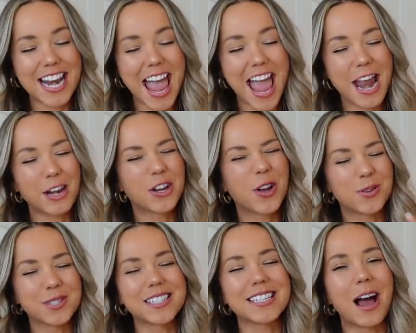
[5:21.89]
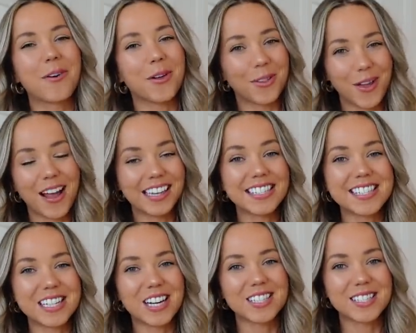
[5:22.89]
and goes down a lot
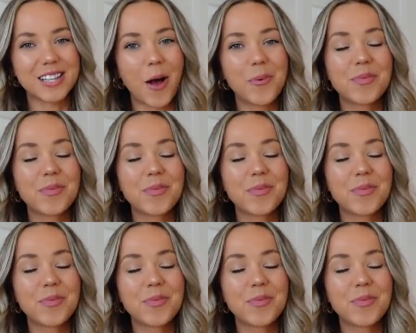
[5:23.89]
easier. So